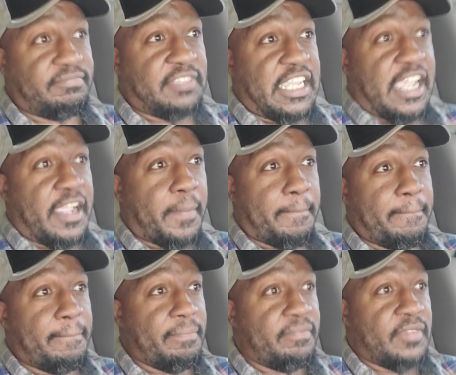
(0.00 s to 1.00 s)
Okay?
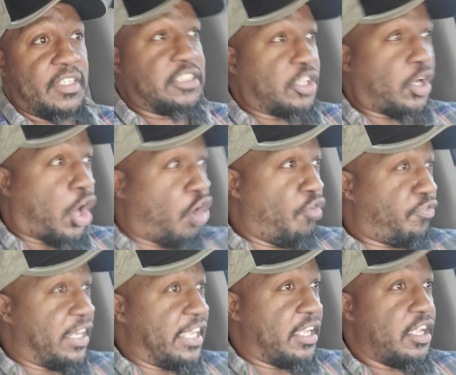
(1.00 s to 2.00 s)
So
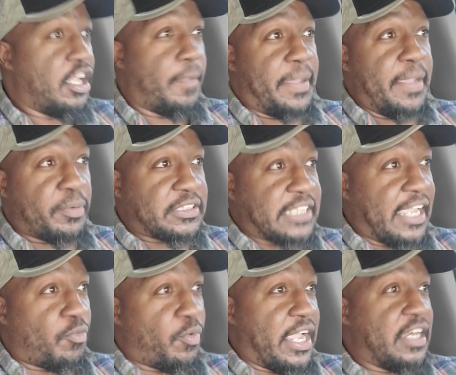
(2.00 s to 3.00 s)
hopefully people take
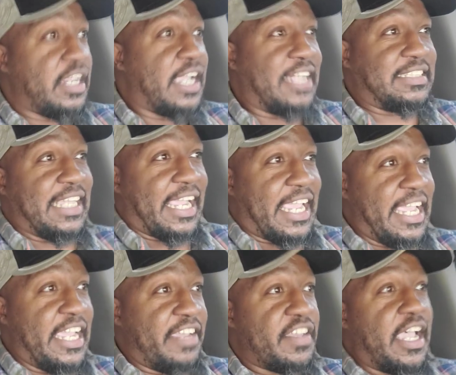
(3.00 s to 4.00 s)
wind and take
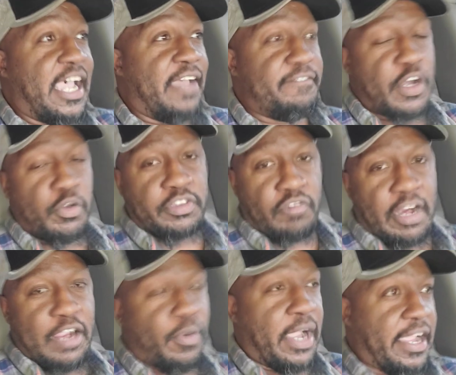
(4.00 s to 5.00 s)
heed and vote the
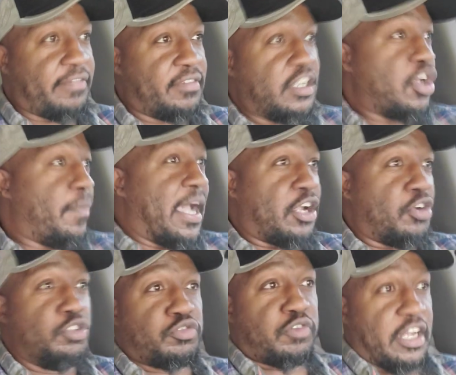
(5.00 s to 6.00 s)
right way. No matter
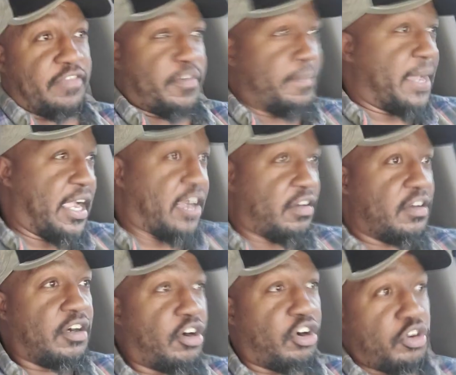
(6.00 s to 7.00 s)
who's running for mayor
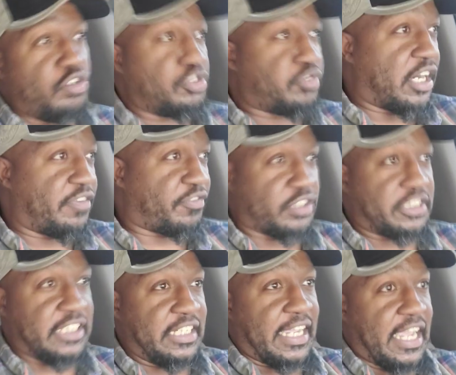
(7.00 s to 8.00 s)
or who's running for a
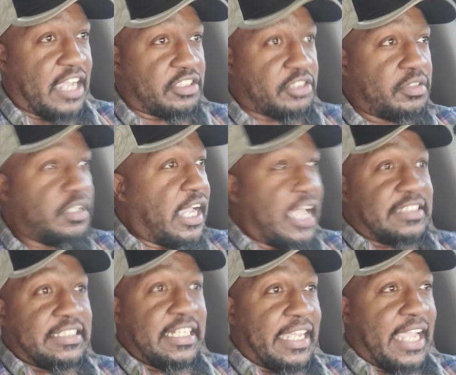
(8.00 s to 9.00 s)
city council. And
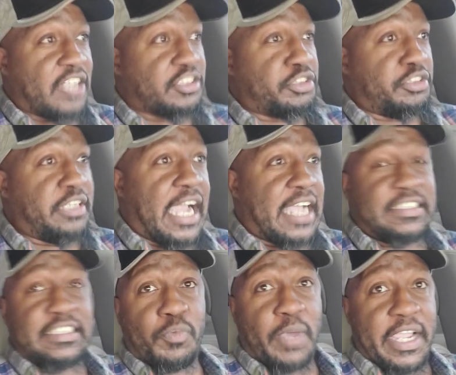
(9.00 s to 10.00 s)
city council, you guys
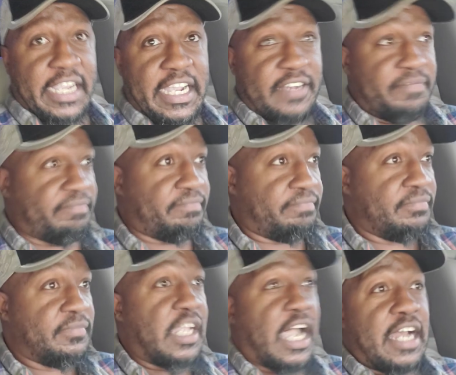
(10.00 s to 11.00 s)
need to wake up.
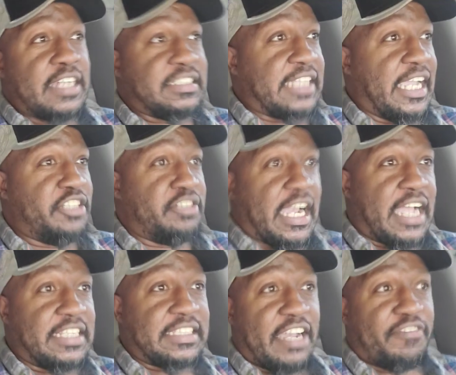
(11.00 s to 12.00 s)
I understand you
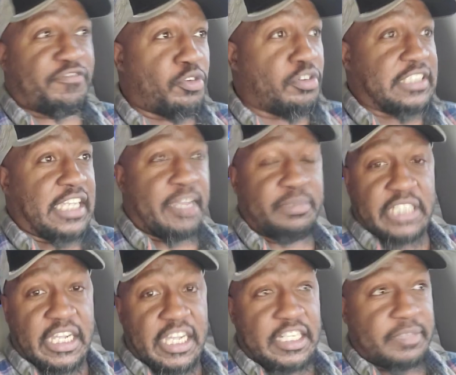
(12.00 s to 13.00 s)
guys got full-time
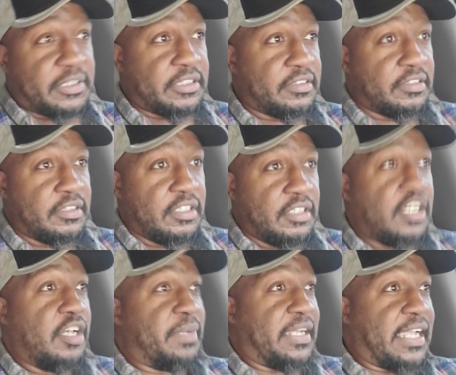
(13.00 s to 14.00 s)
jobs,
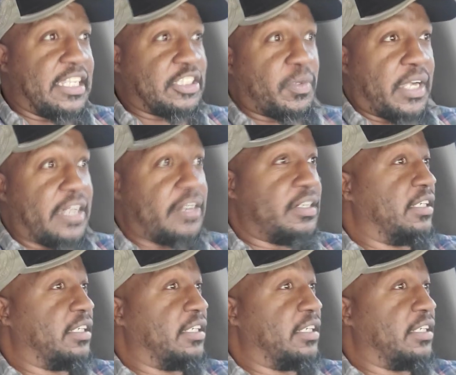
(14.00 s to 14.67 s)
but guess what?